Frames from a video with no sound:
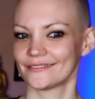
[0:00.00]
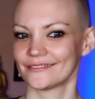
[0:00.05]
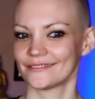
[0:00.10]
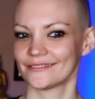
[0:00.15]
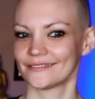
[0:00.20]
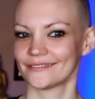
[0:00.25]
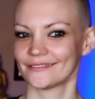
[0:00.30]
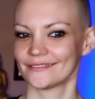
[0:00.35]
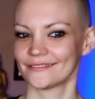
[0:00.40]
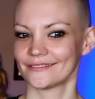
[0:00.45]

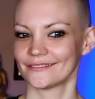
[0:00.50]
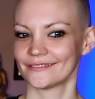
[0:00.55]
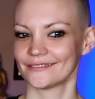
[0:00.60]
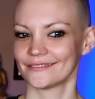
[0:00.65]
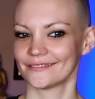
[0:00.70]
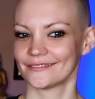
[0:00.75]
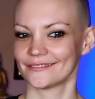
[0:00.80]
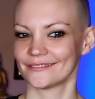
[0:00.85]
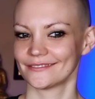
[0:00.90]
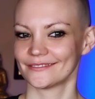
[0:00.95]

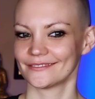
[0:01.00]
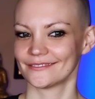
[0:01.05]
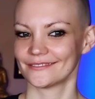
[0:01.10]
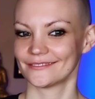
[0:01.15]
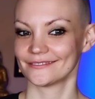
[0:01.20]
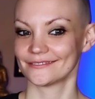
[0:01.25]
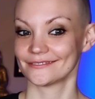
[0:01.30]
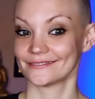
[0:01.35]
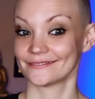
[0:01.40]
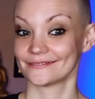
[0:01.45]

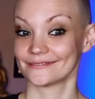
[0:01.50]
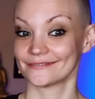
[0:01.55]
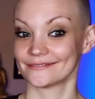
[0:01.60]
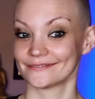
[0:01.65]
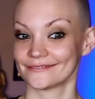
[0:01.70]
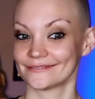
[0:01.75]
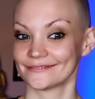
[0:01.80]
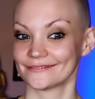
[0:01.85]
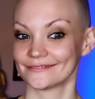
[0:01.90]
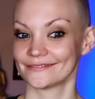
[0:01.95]

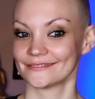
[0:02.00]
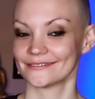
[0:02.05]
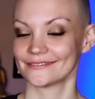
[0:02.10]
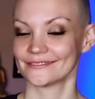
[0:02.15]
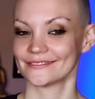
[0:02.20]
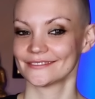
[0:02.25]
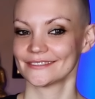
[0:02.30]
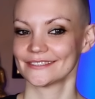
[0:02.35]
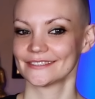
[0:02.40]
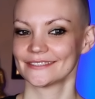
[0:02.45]

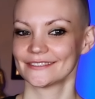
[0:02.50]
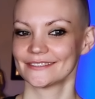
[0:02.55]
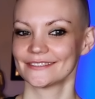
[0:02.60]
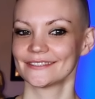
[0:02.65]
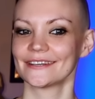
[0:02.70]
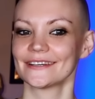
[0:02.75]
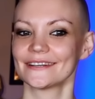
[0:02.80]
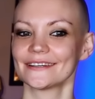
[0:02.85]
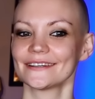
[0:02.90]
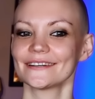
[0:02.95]

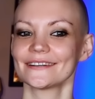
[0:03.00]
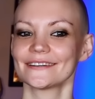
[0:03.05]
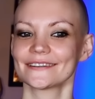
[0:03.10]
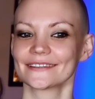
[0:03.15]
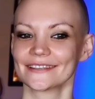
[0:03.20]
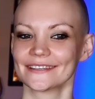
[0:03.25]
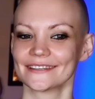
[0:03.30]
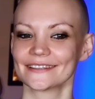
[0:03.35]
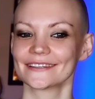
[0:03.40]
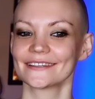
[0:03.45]

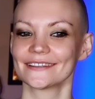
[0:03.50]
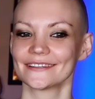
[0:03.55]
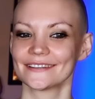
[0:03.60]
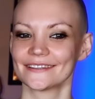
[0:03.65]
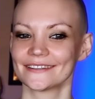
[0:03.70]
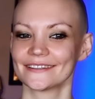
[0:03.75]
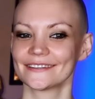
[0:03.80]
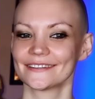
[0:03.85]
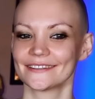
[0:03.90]
(not speaking)